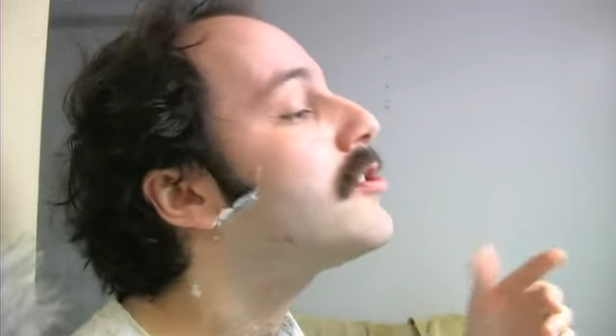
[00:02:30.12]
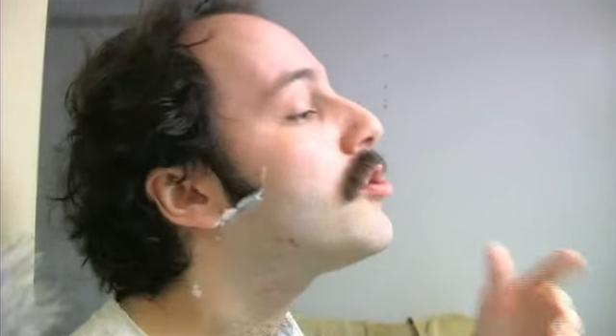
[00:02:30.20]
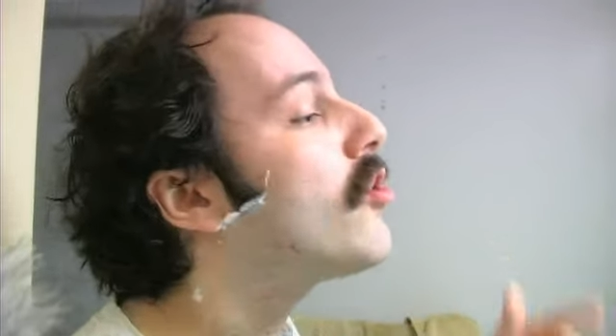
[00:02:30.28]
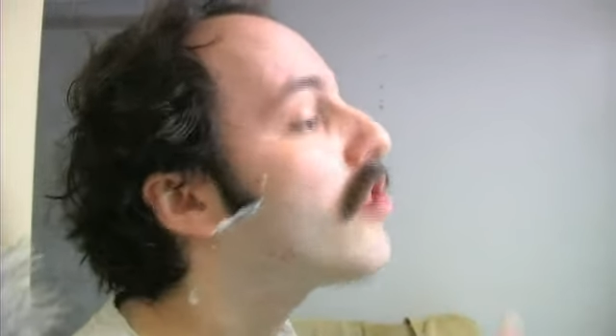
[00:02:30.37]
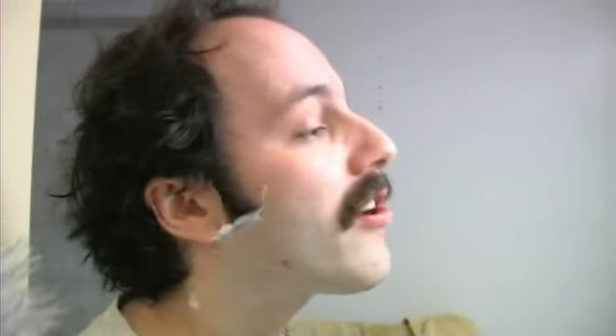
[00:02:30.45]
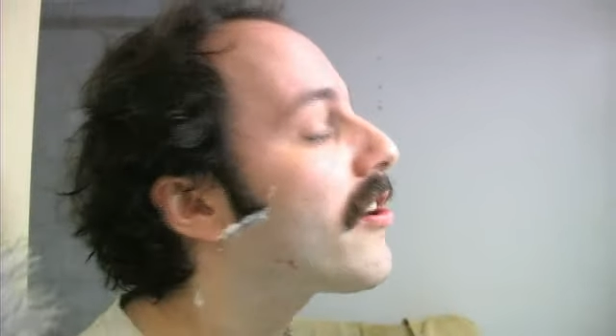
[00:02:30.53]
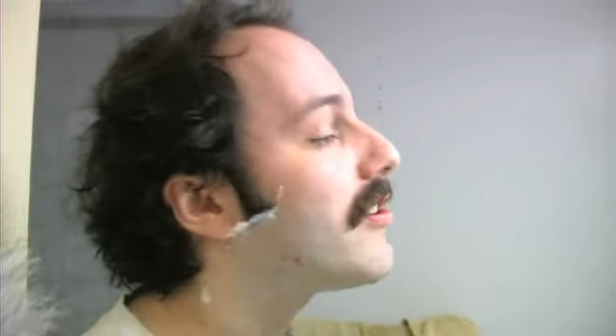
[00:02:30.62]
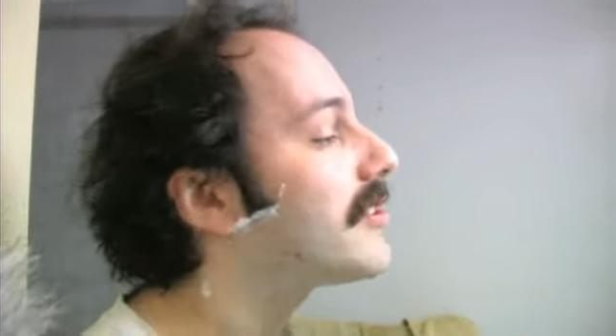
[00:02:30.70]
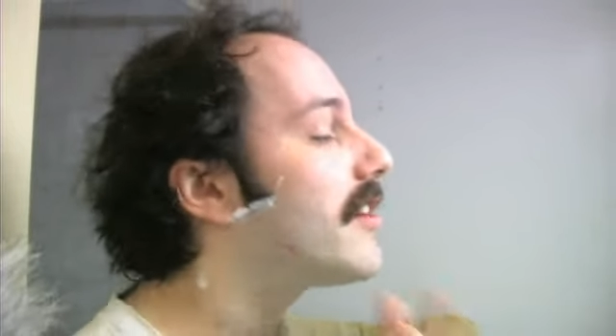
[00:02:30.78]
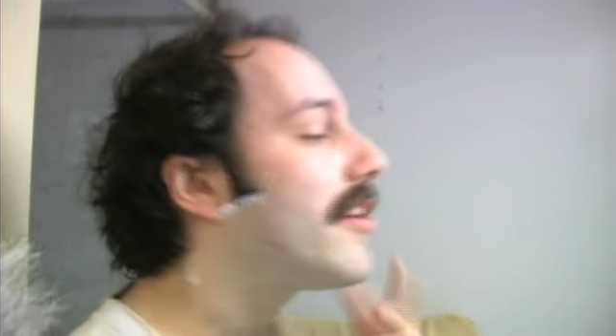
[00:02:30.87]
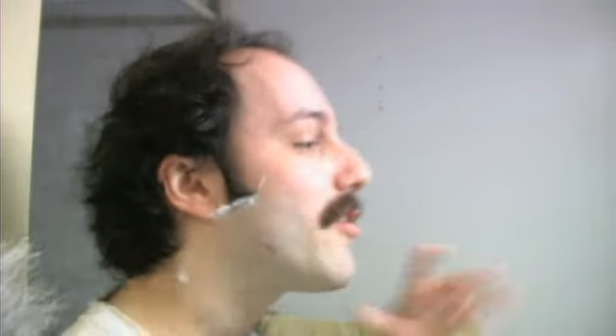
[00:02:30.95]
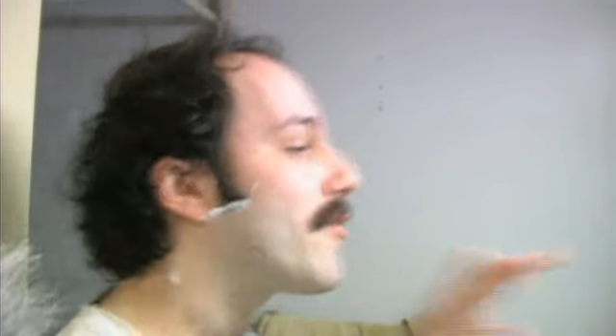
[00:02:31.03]
no girls,
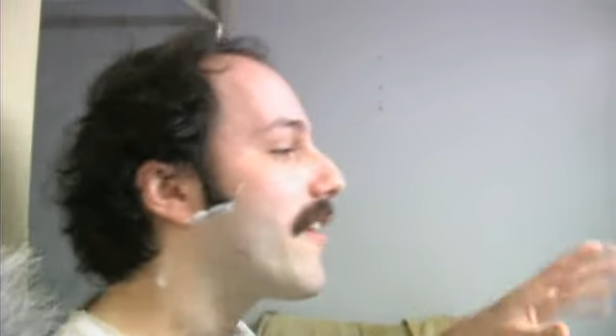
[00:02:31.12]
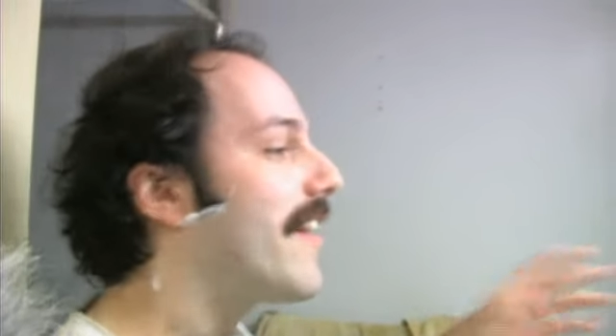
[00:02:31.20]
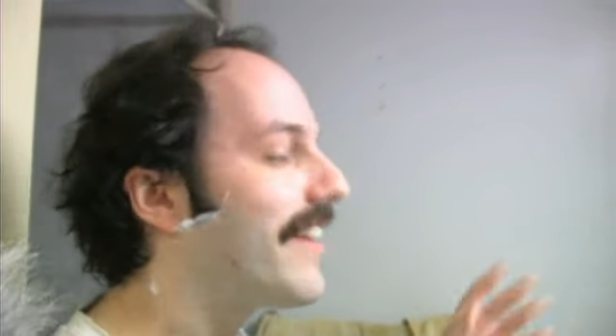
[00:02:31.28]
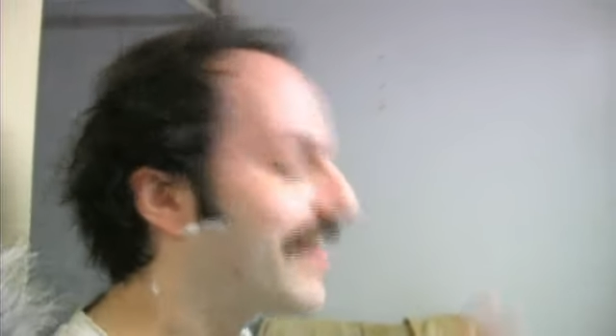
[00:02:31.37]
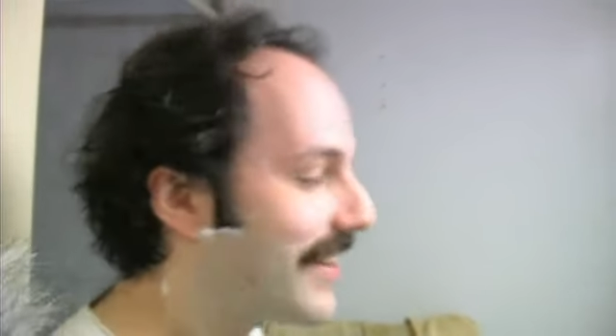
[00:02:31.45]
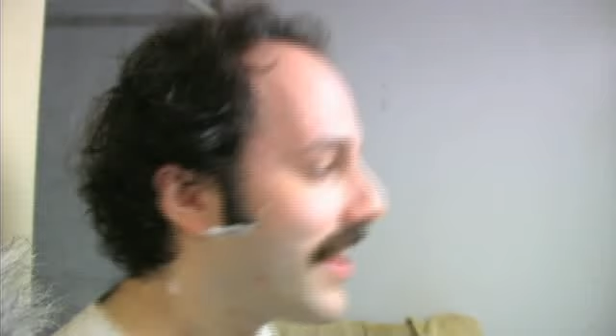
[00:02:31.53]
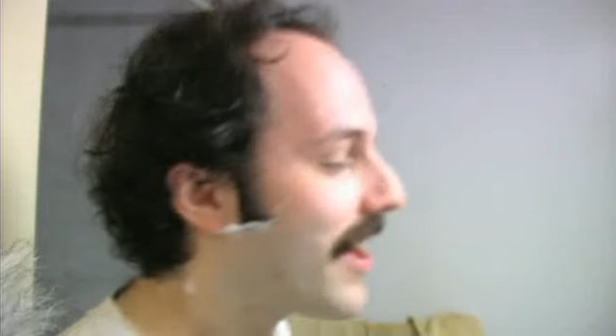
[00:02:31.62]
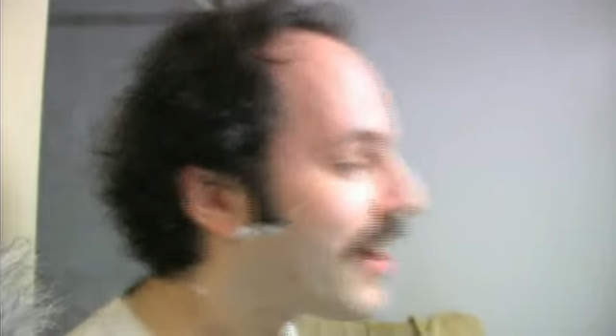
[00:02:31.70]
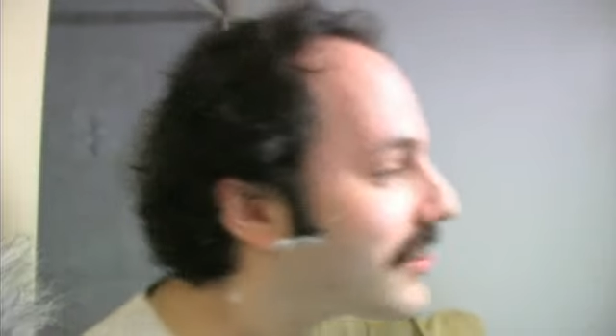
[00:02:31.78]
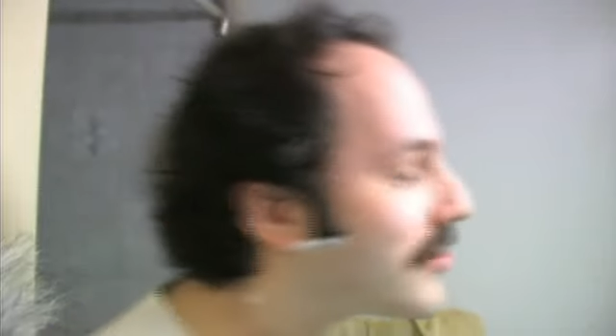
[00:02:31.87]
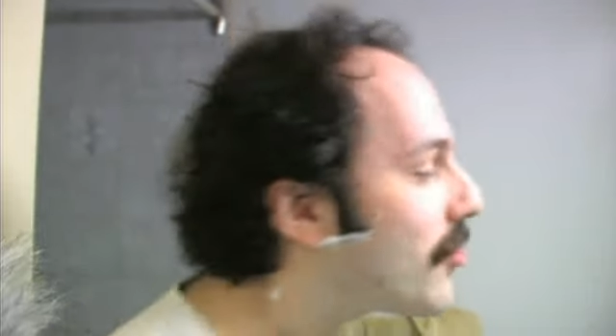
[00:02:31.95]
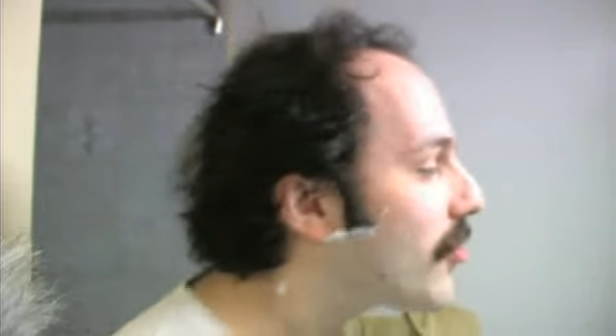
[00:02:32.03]
all around.
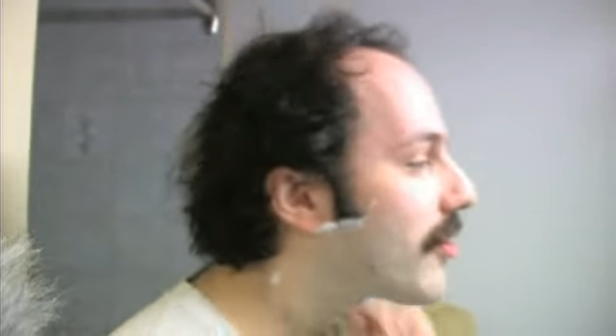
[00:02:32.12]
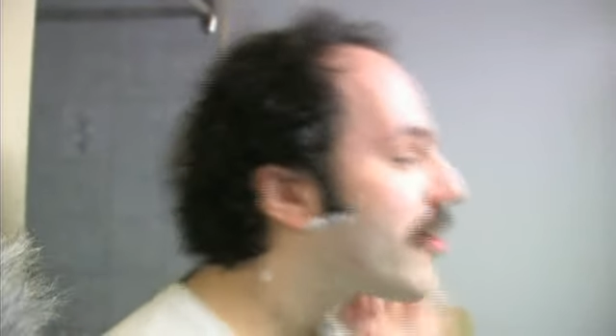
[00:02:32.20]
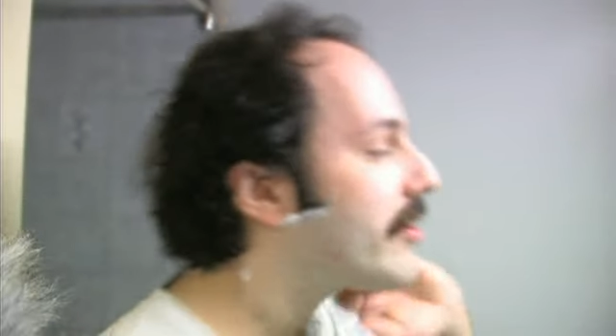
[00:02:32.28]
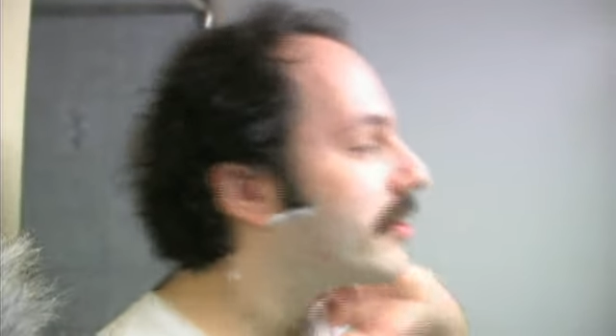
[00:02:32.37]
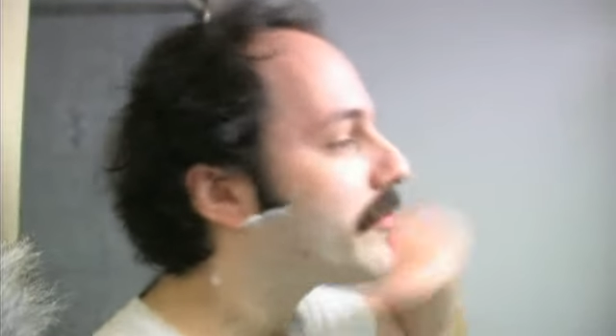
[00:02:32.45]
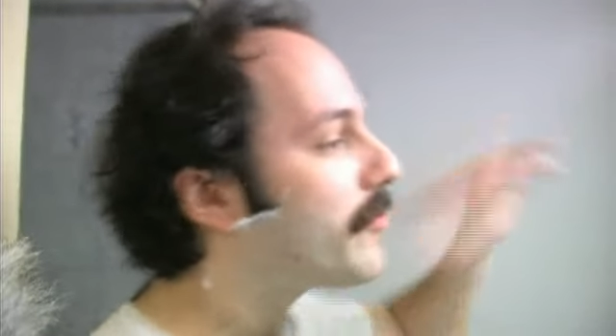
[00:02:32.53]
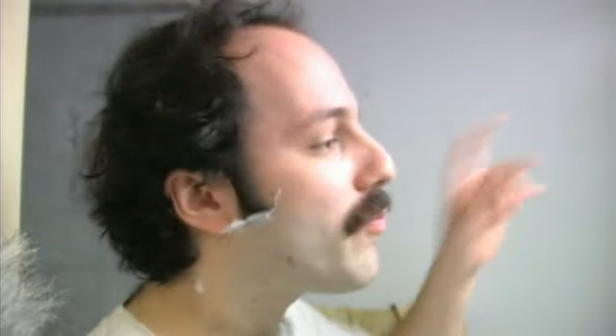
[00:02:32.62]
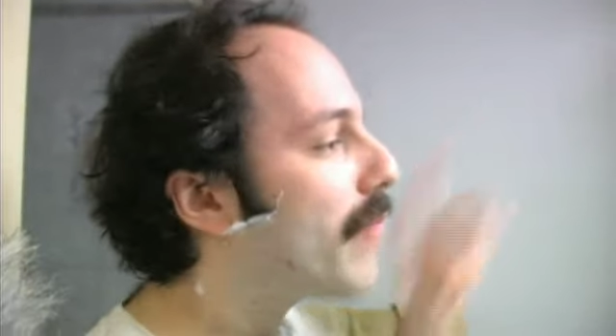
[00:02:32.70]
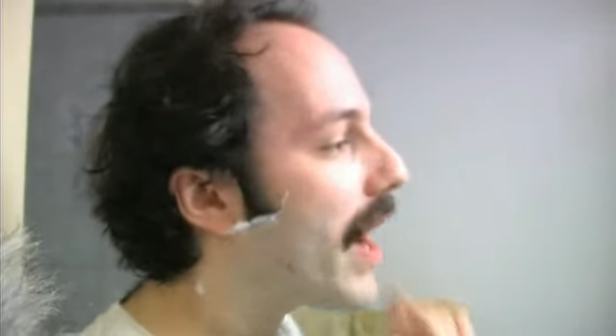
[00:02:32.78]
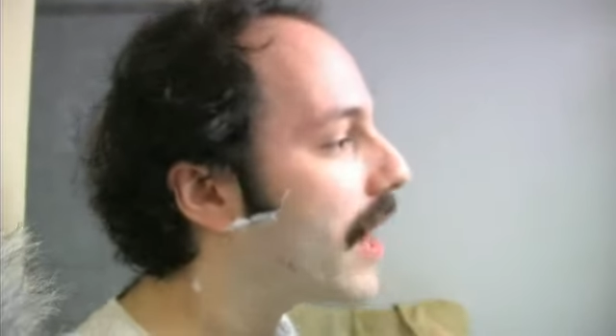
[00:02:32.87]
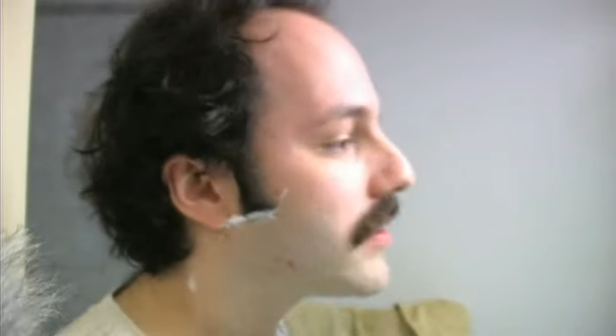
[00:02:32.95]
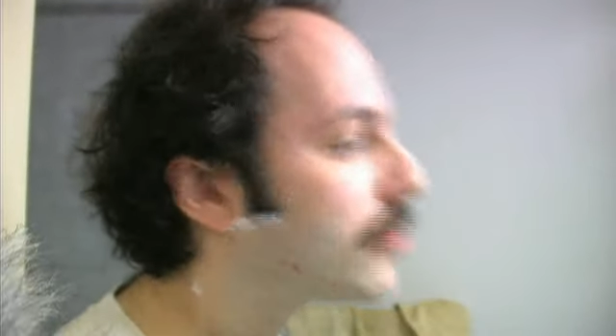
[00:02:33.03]
There's no girls for
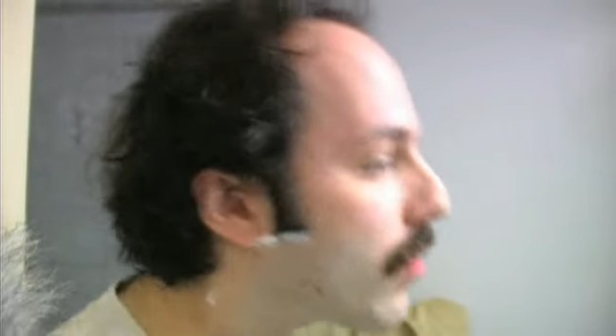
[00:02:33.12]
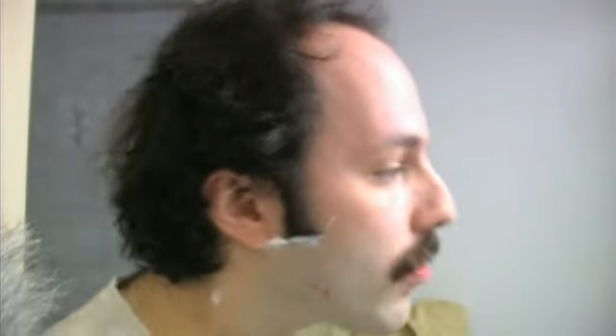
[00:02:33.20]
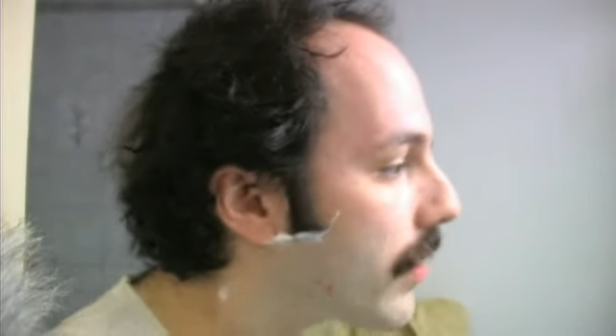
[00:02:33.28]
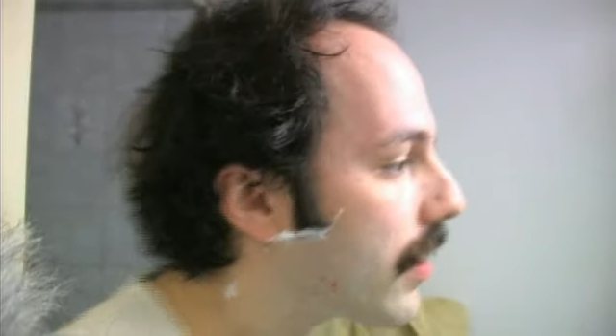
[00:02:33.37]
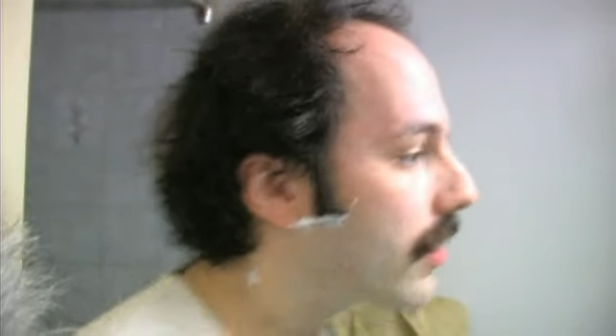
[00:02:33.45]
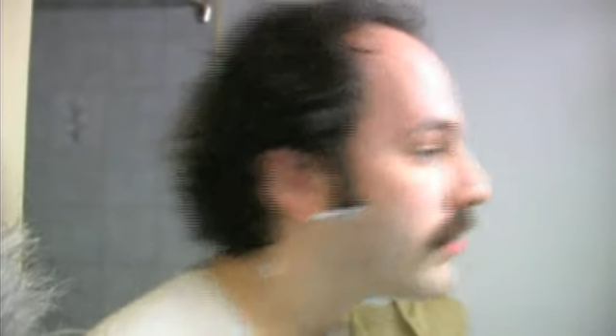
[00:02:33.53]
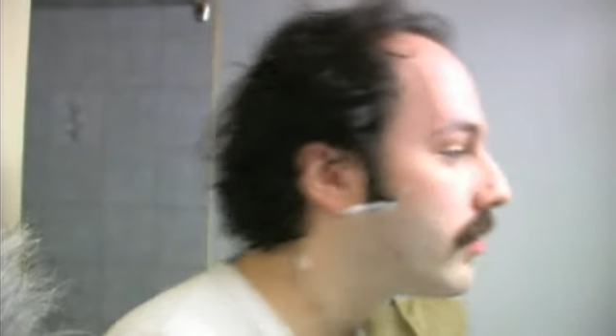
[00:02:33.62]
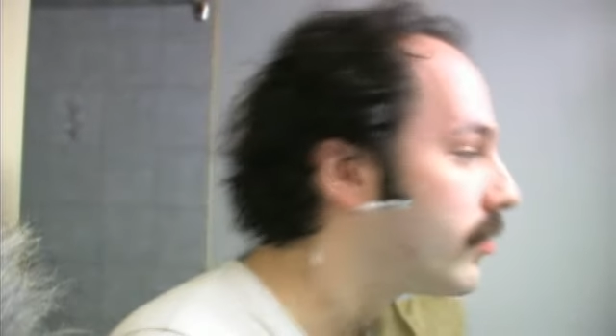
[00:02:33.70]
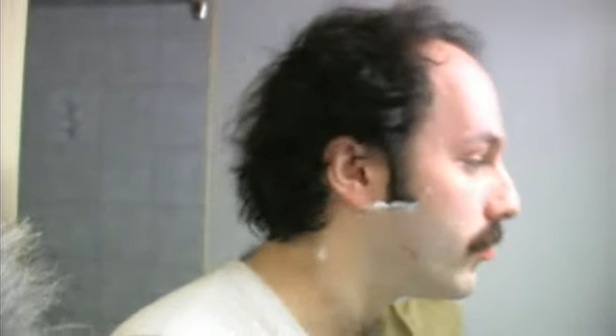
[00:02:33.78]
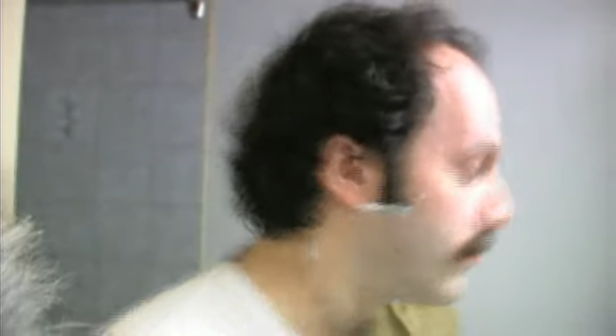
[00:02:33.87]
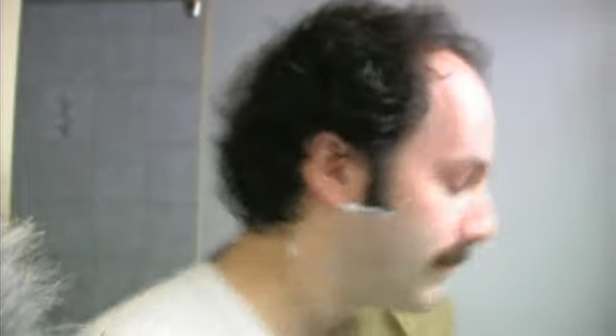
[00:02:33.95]
miles. So what are we gonna do?